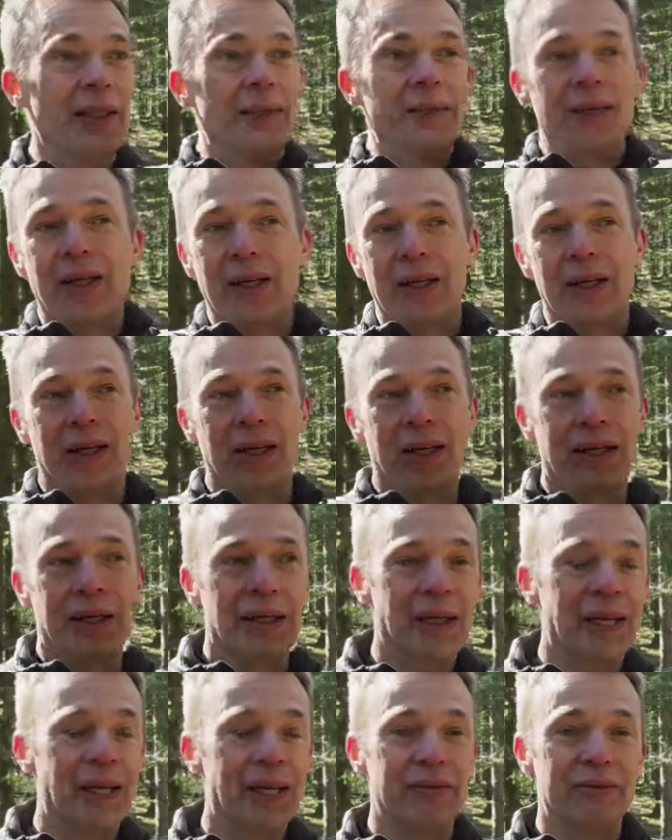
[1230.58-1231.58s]

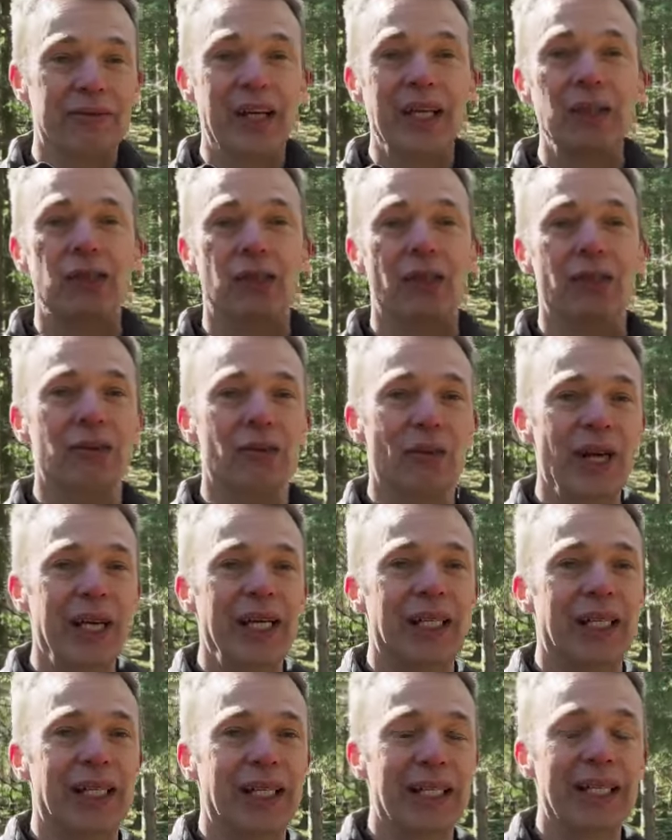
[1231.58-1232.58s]
the adventure
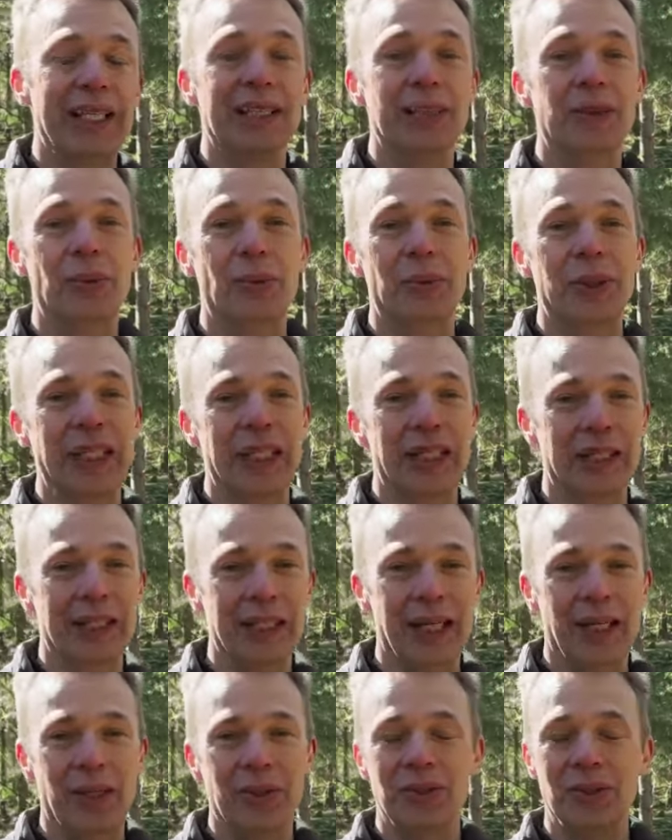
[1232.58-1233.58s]
riding in Sweden,
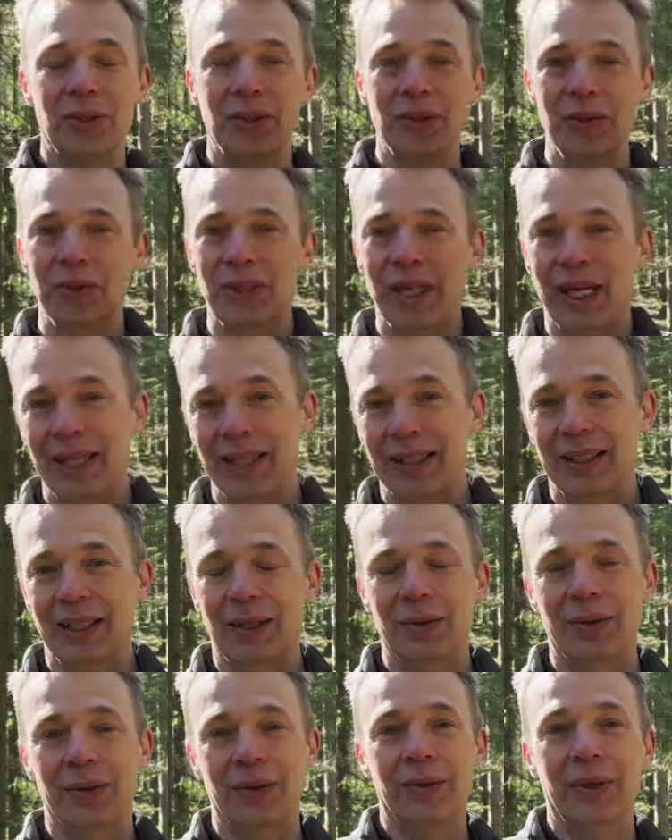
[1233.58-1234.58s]
how to do that,
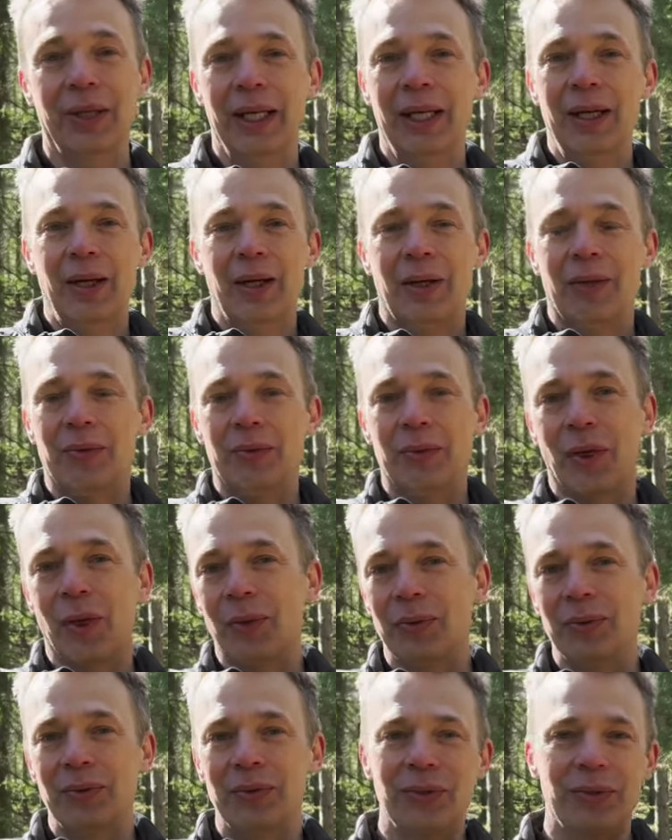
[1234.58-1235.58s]
how the
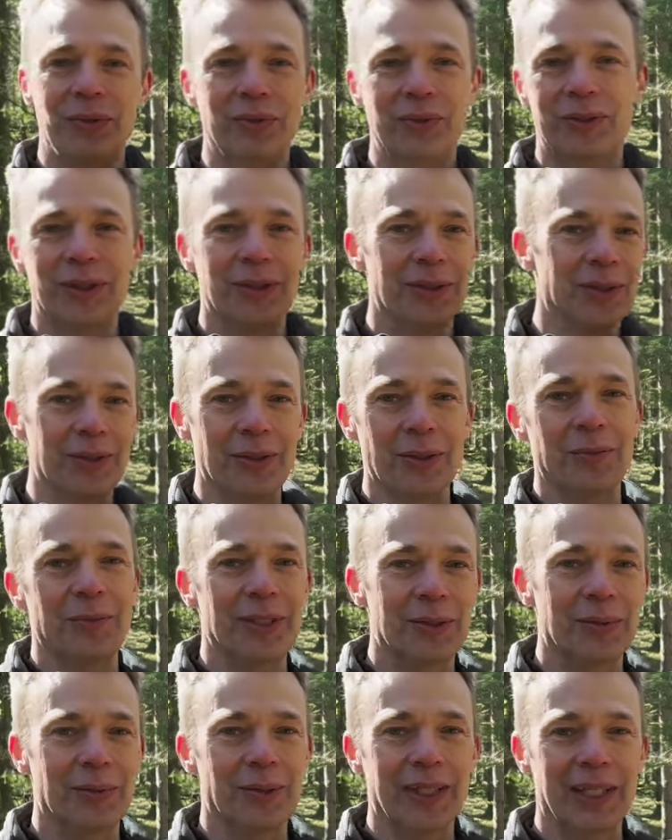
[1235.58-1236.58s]
road system
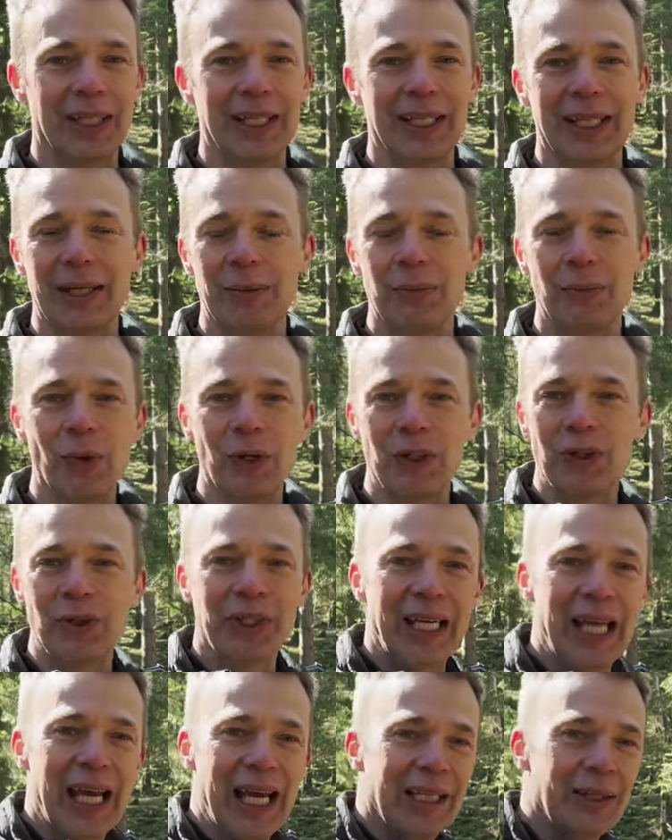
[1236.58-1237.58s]
is working, and what you
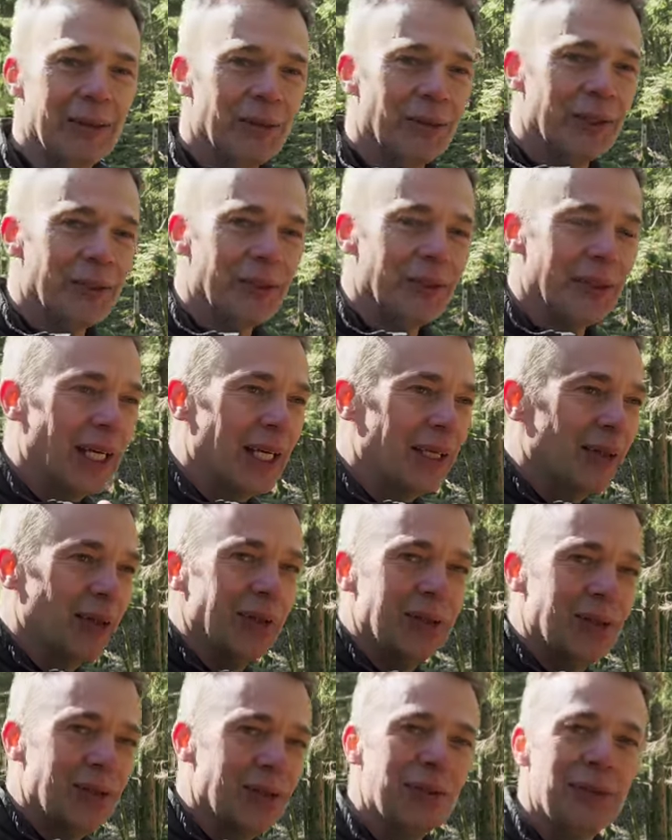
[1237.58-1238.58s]
can and what you cannot
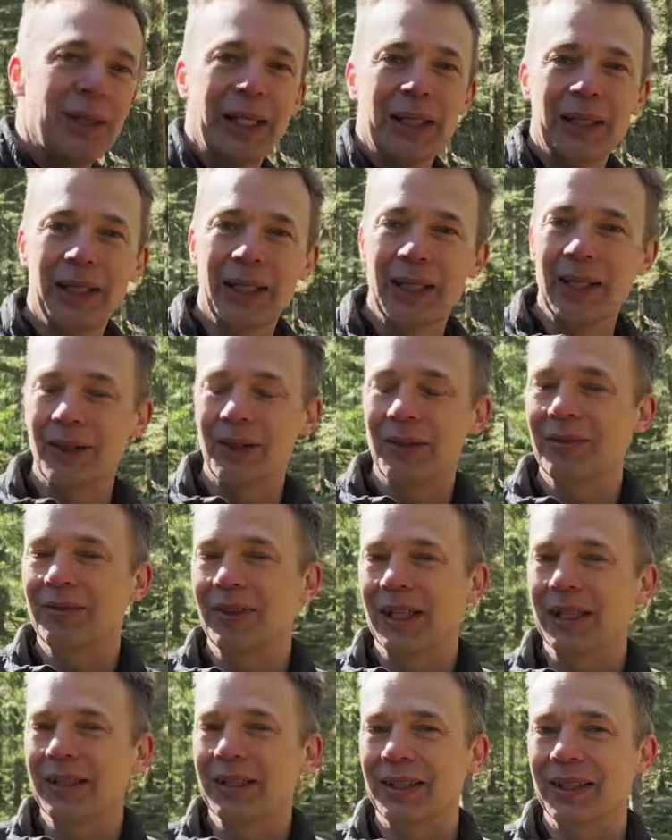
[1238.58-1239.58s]
do, and a lot of
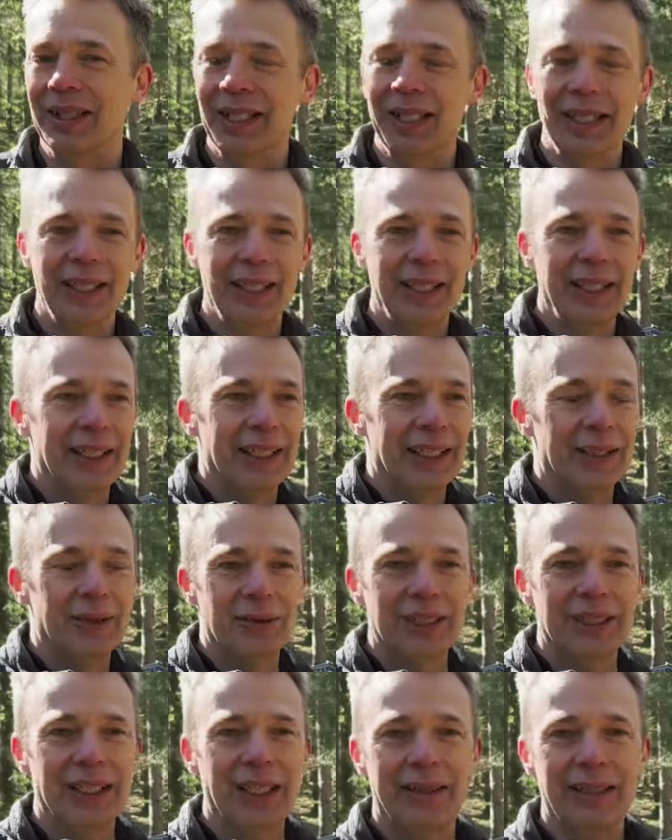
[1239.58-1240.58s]
other
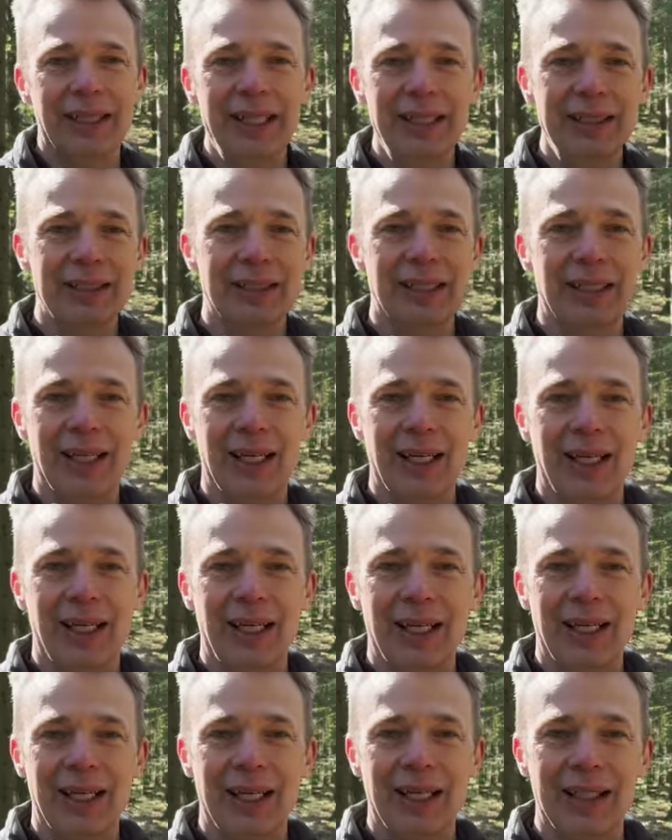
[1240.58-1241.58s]
interesting things.
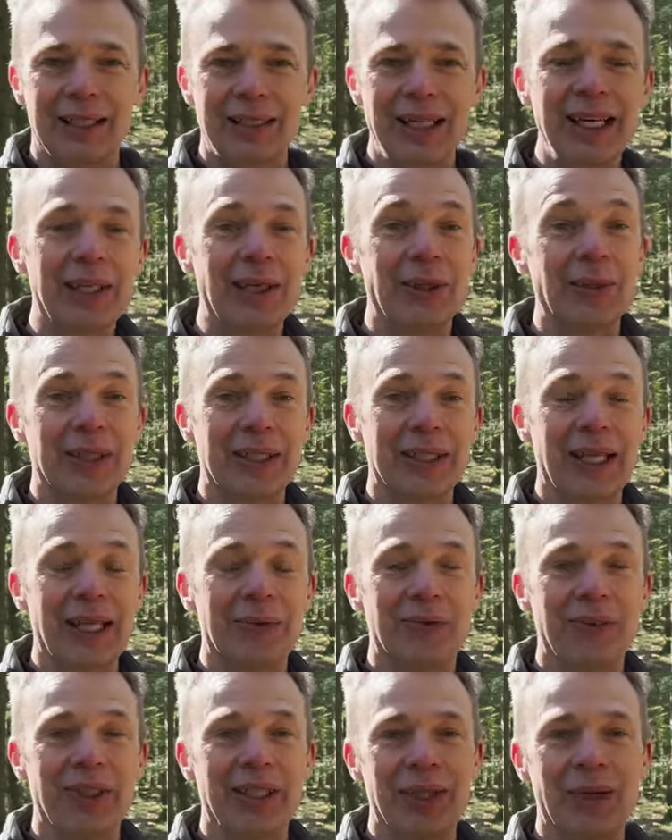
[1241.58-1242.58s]
Take a look at that
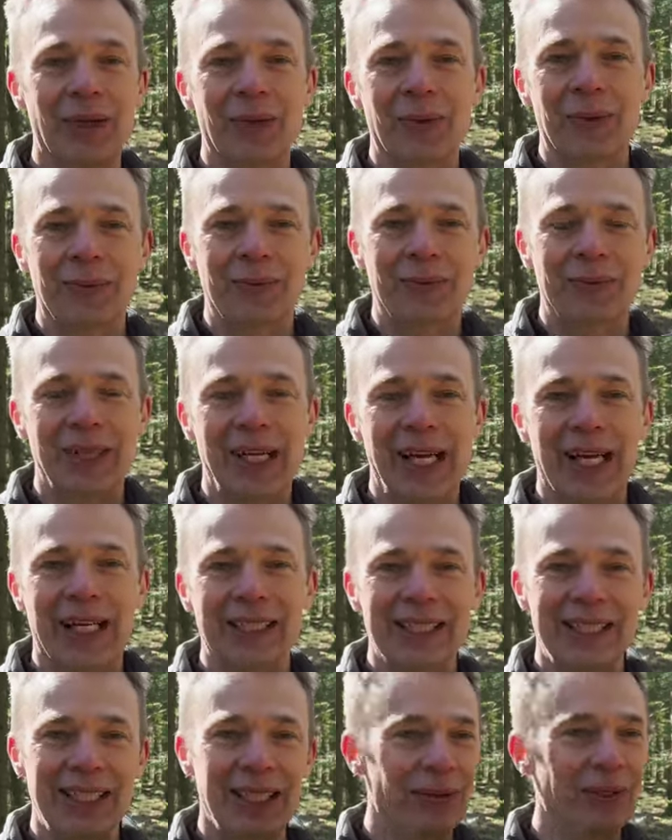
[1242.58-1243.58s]
video
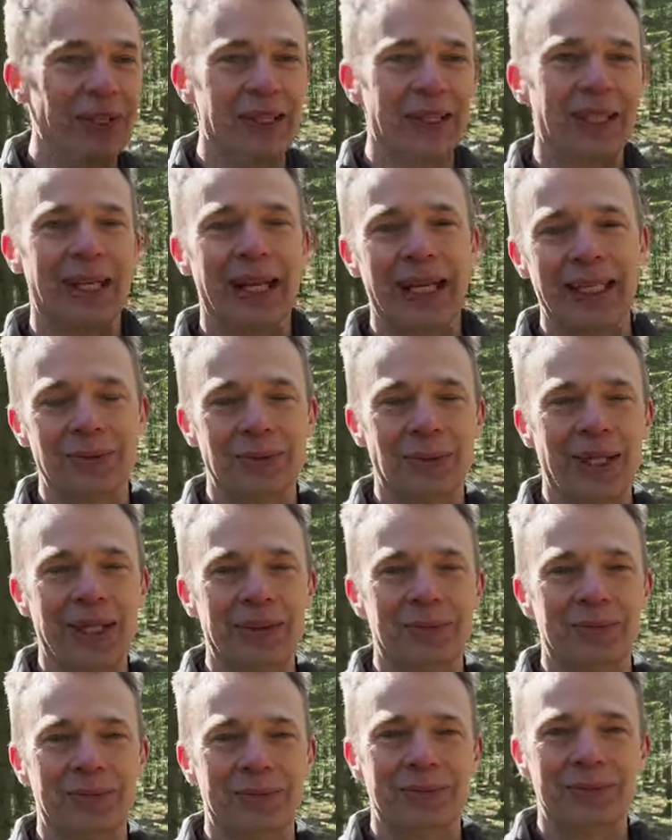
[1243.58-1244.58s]
and see you in the next one.
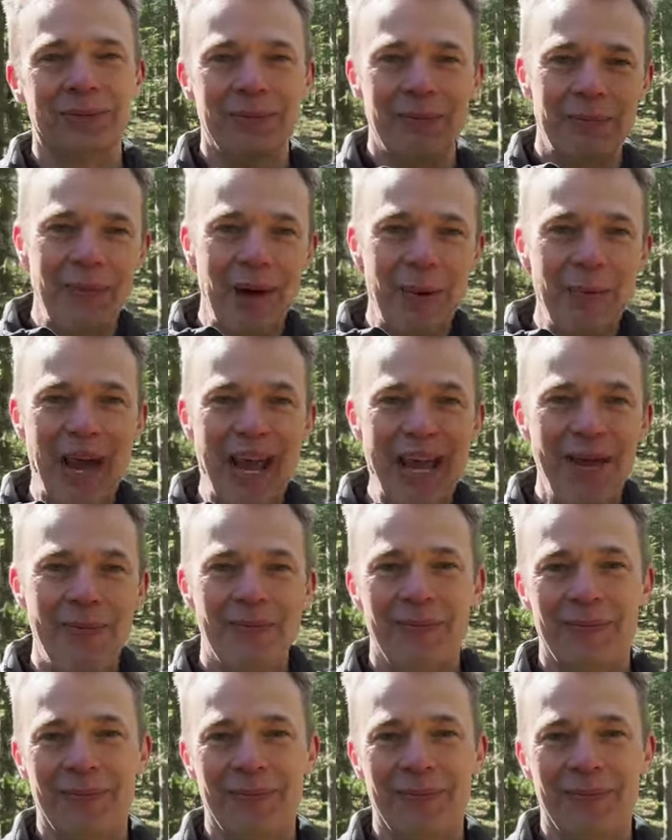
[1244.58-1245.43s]
Bye-bye.